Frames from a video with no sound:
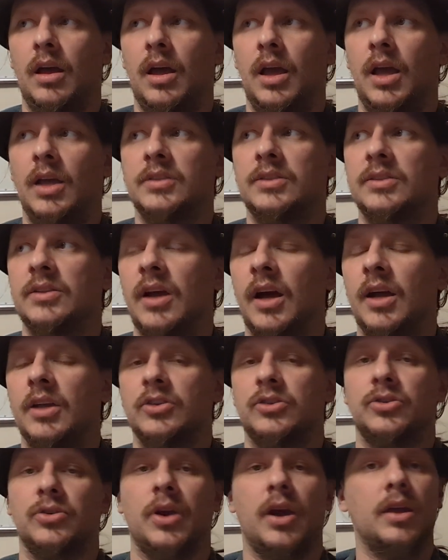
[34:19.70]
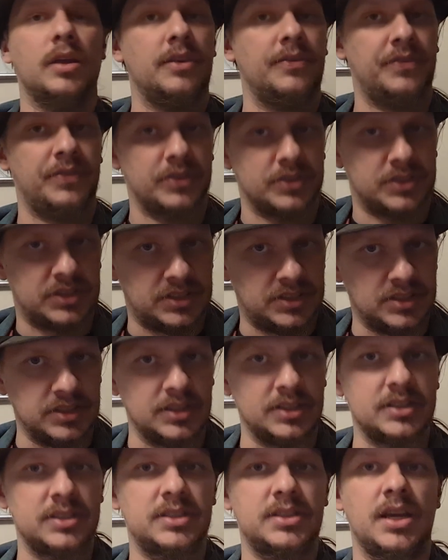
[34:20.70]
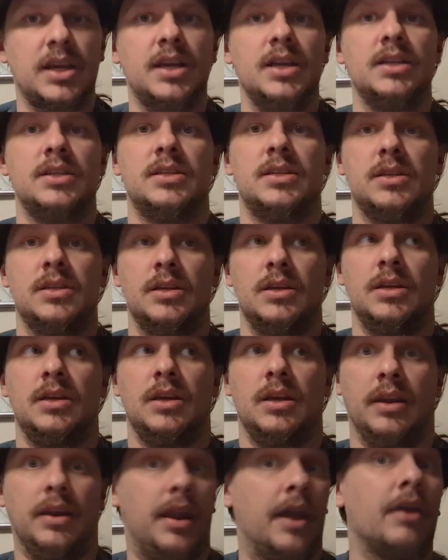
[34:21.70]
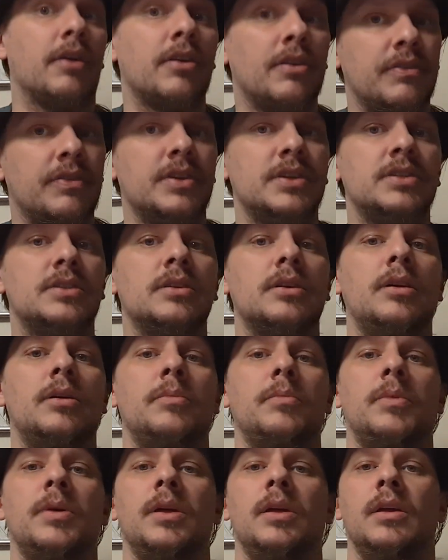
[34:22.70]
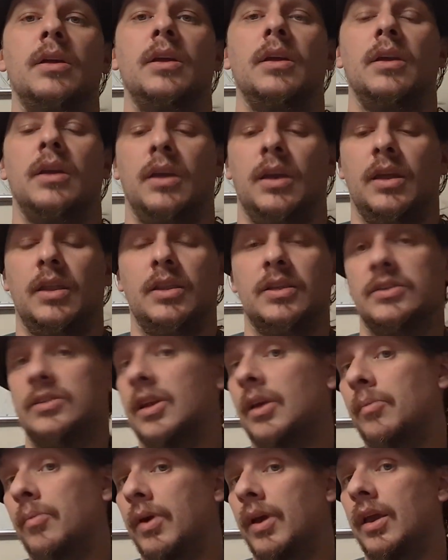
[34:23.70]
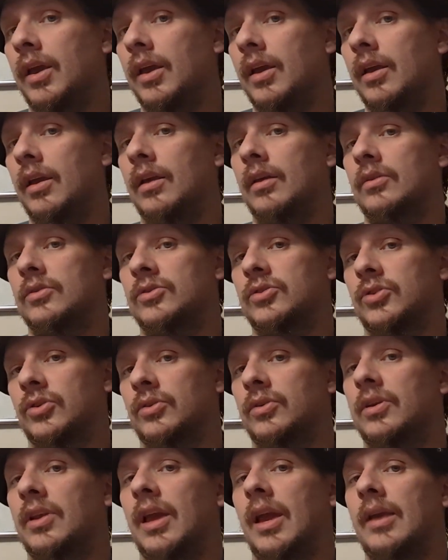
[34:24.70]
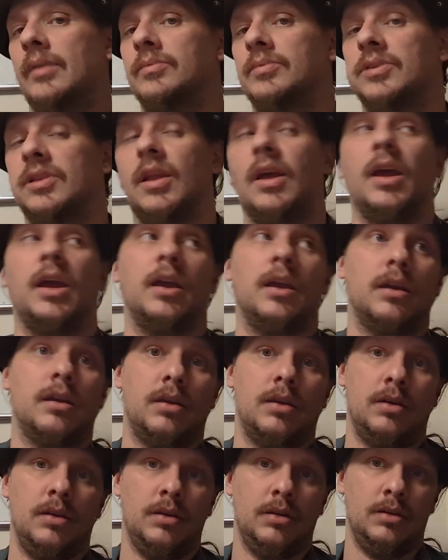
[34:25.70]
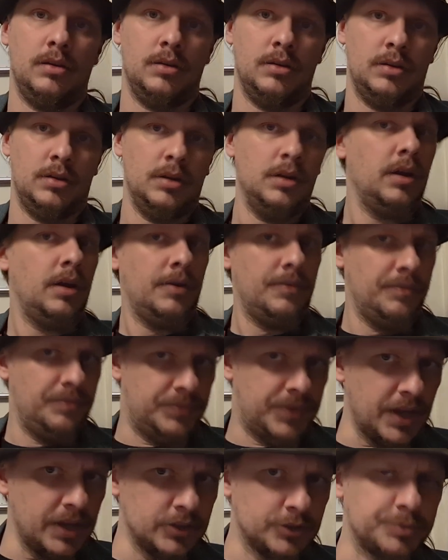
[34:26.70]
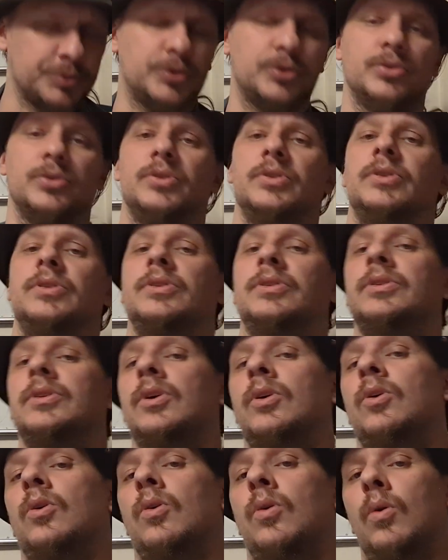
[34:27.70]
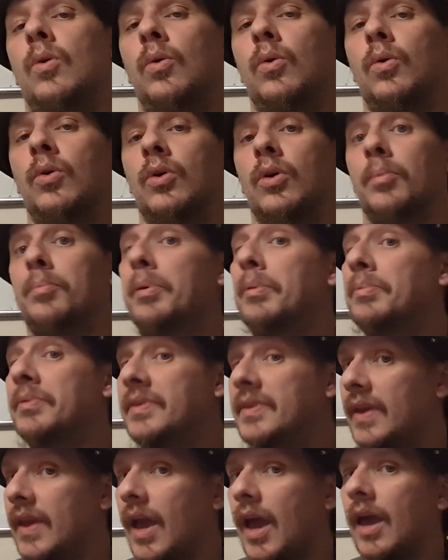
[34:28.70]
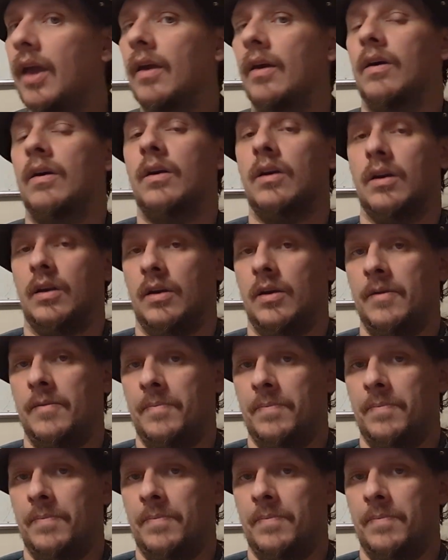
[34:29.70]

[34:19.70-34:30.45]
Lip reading: it's not trying to facilitate narrativism in the same way certain games like Danger Patrol or PBTA are.